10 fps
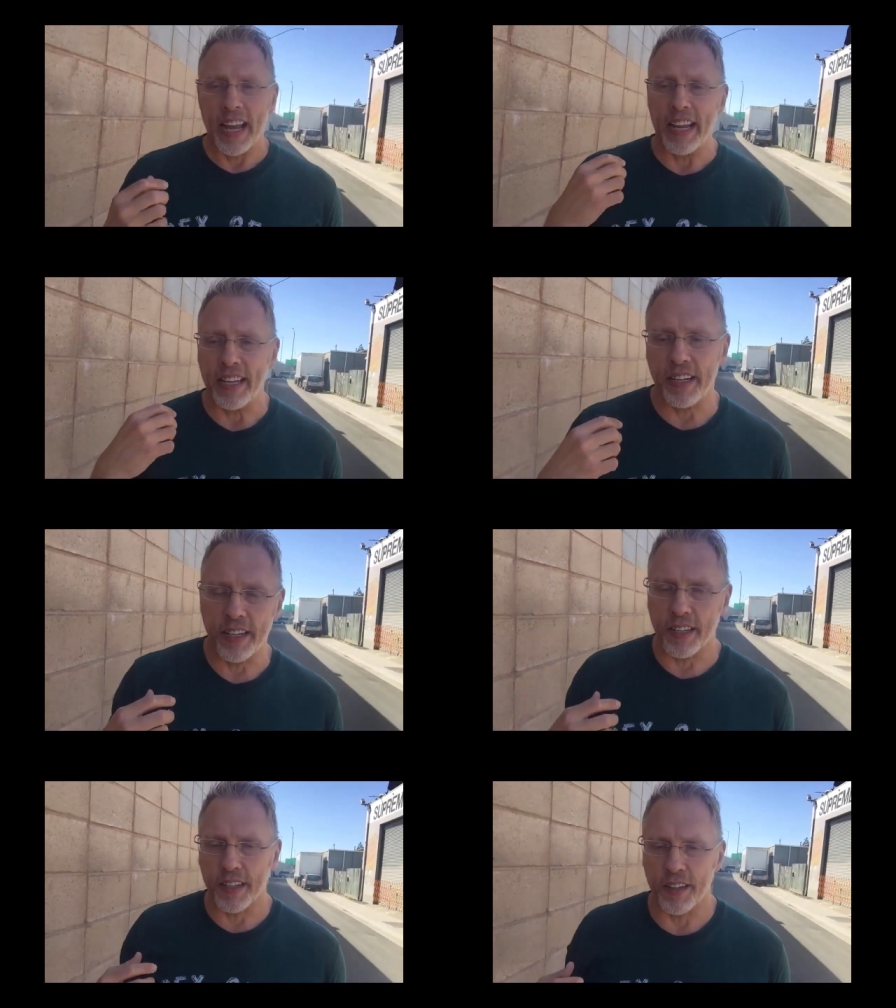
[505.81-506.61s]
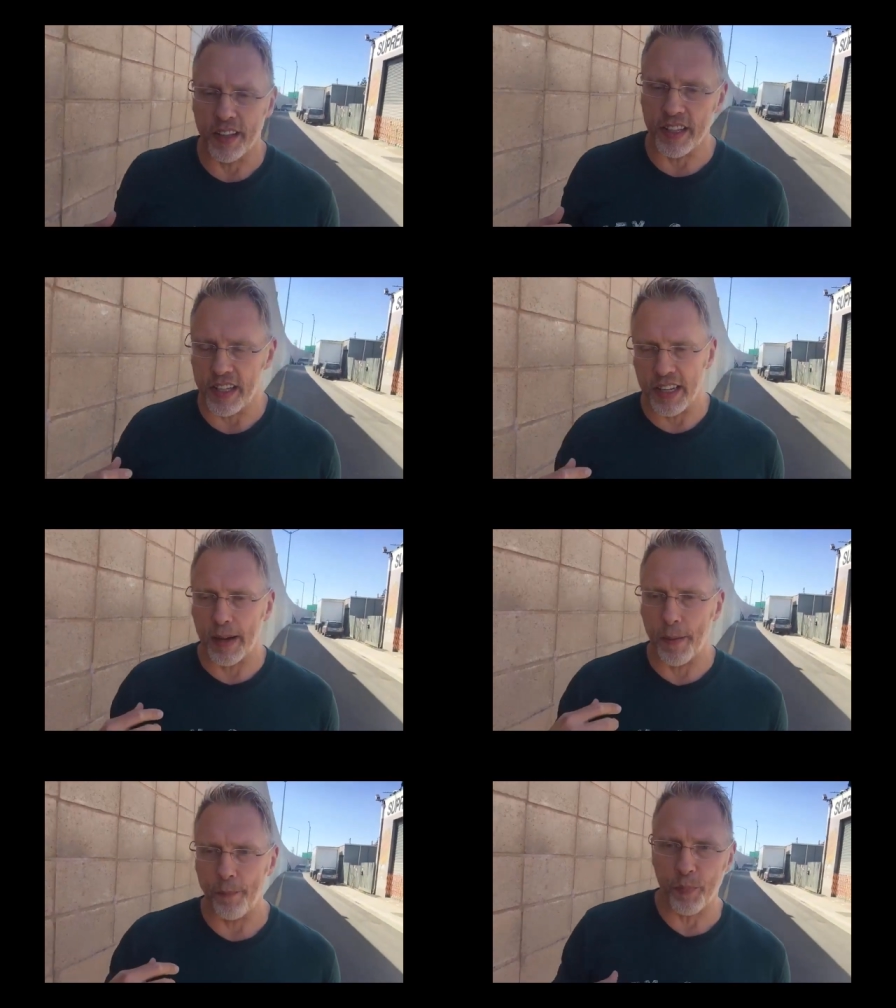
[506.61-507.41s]
and
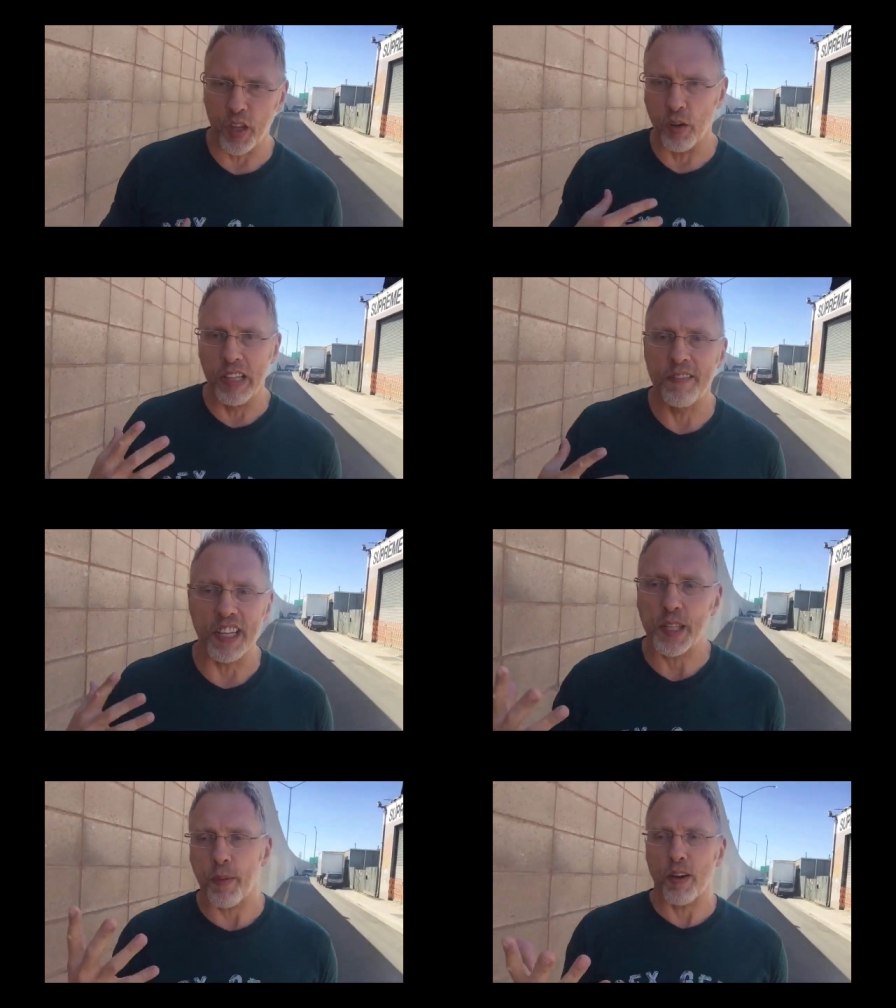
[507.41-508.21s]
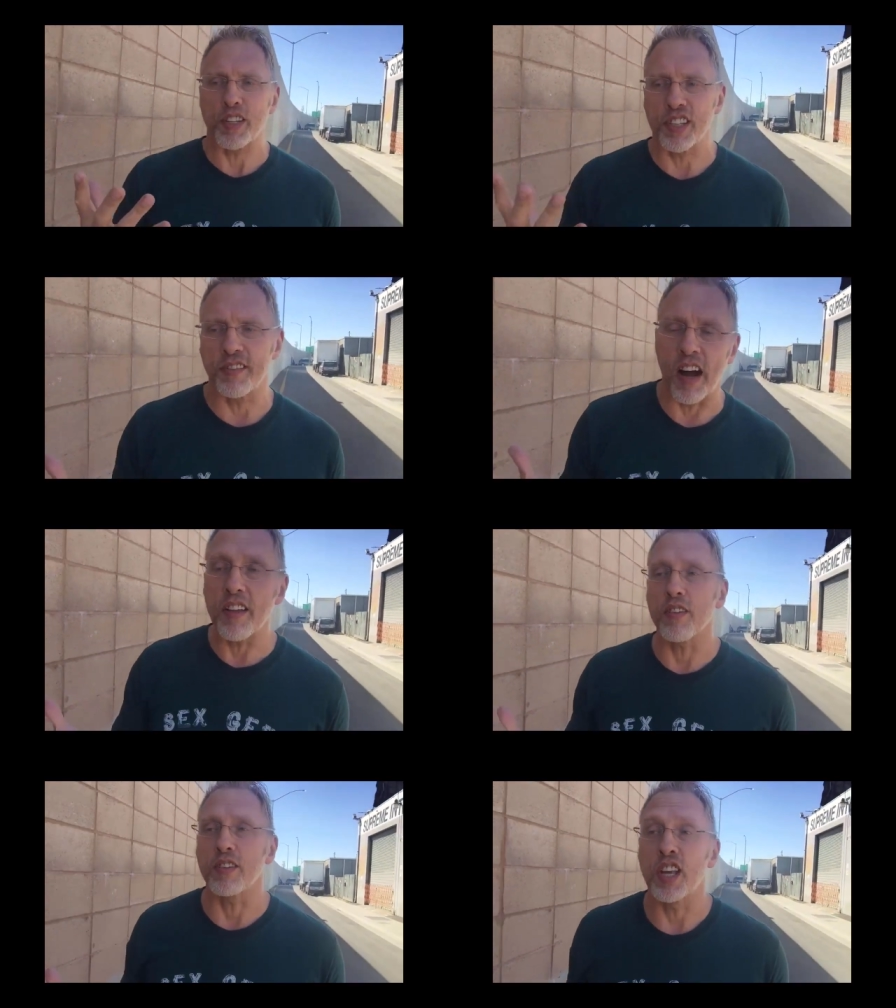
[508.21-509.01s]
the um, you know lived experiences of
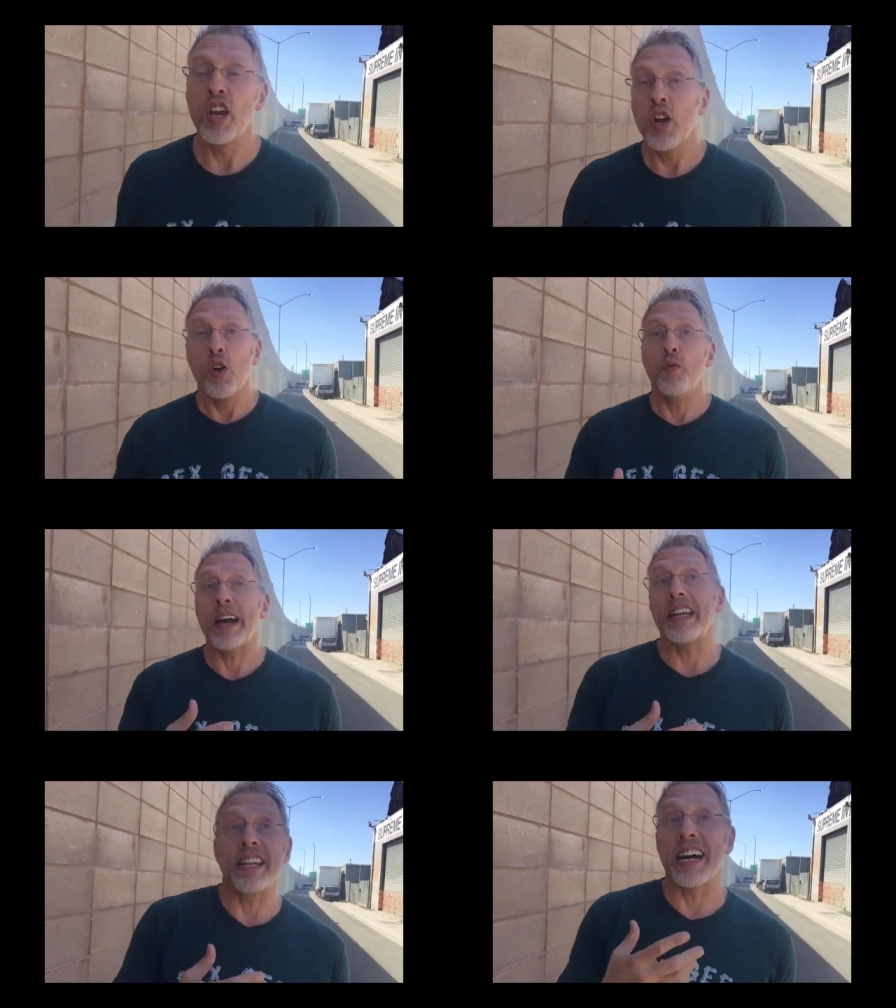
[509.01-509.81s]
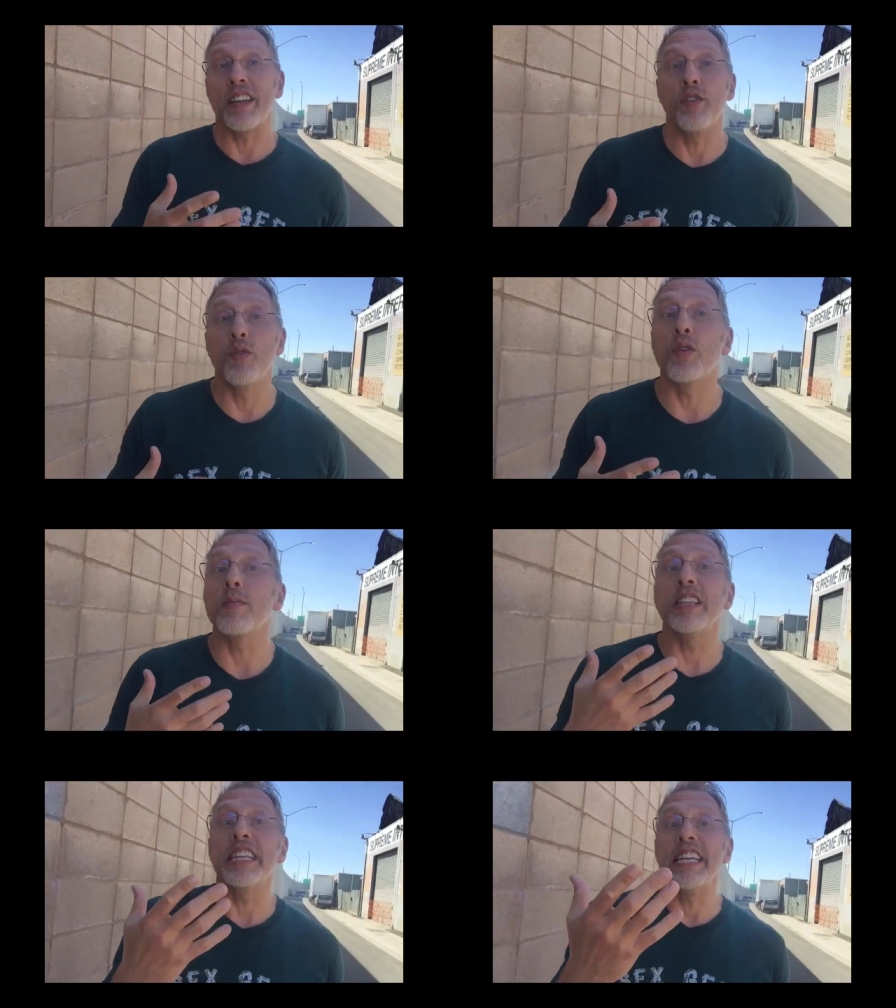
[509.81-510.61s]
others who might not
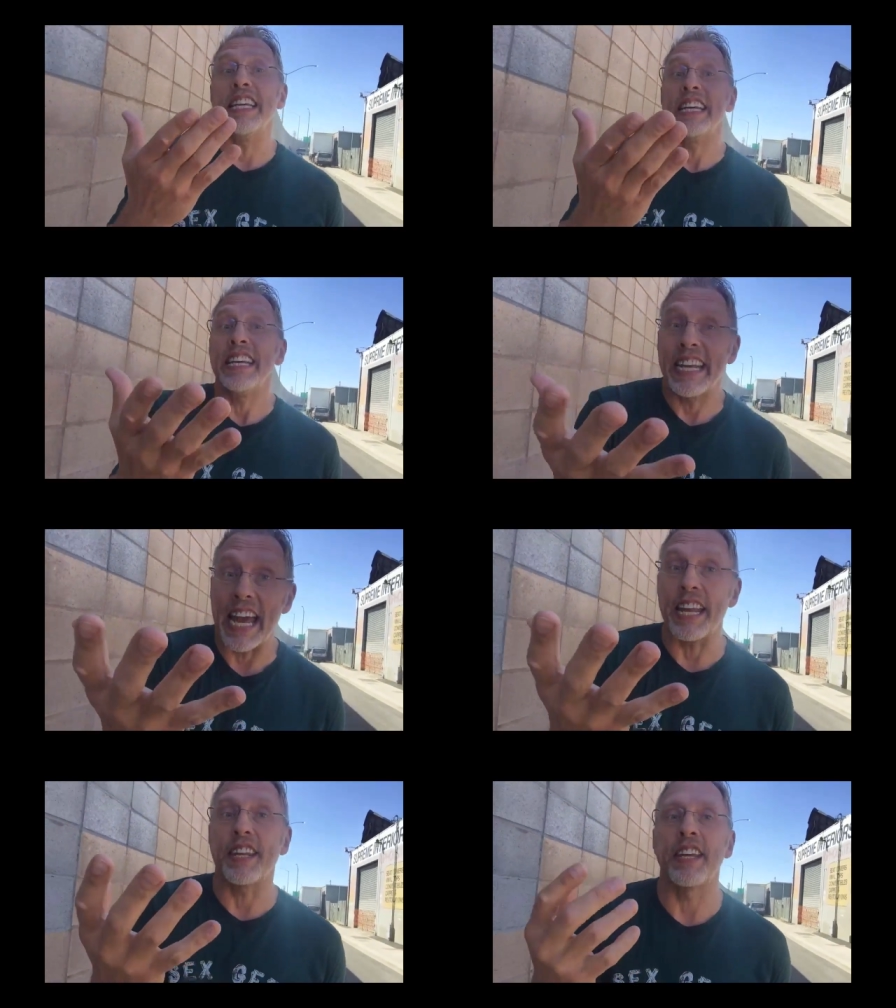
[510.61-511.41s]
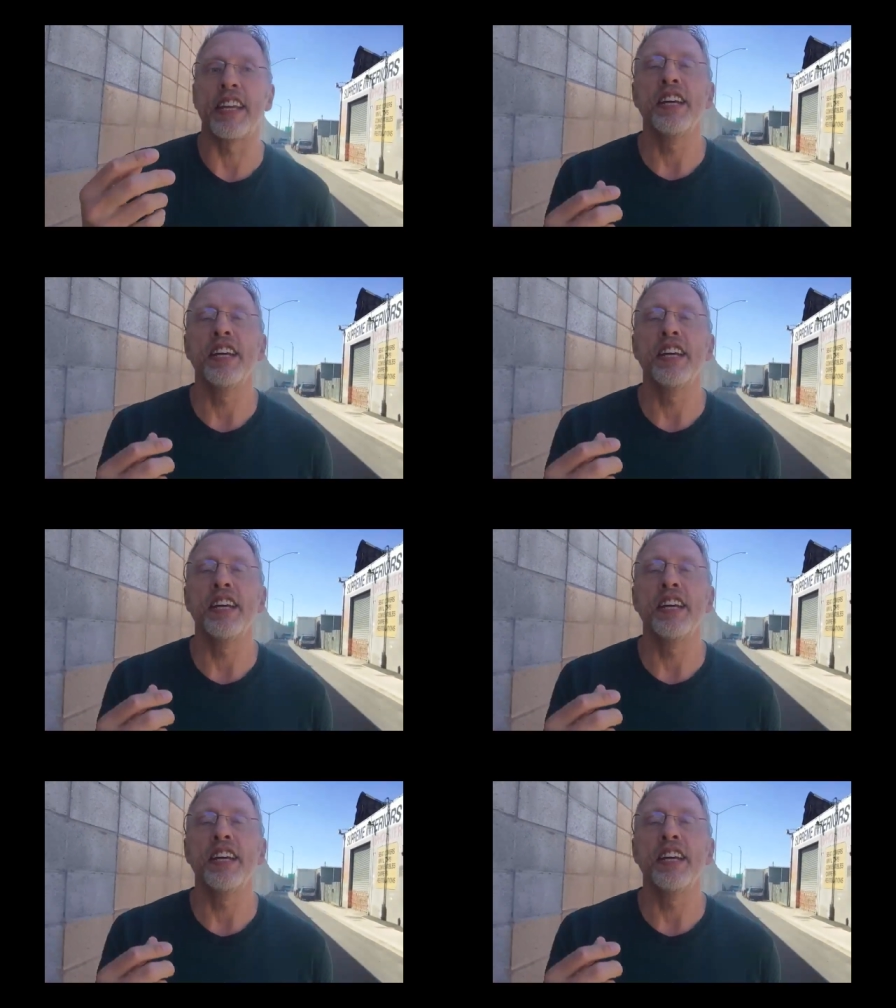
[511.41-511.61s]
normally get